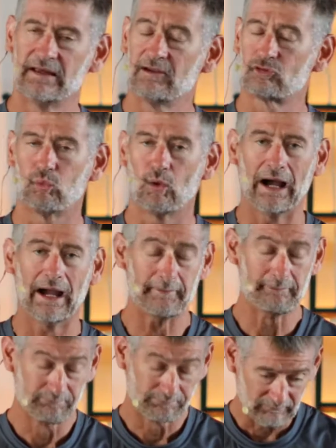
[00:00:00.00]
It's
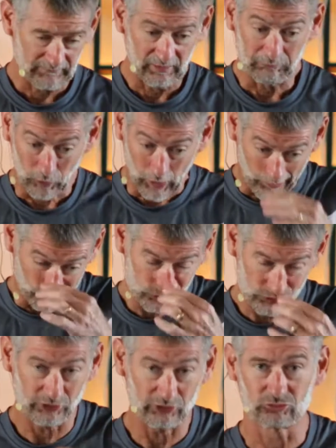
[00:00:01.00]
why for our
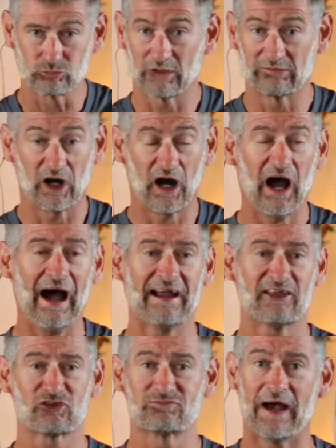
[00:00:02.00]
church, one of our
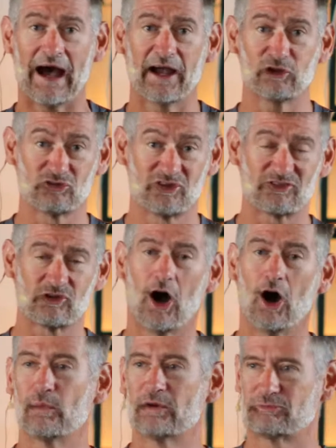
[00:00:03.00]
highest values has
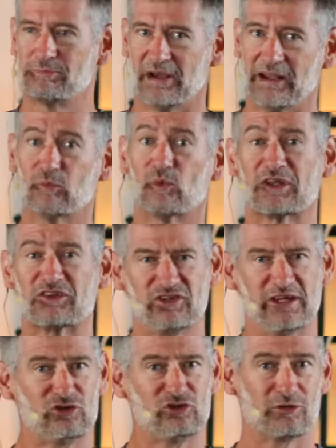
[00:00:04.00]
always been and will
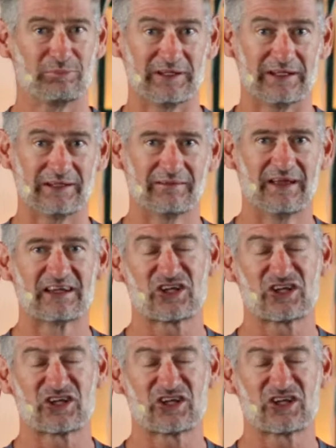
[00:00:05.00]
continue to be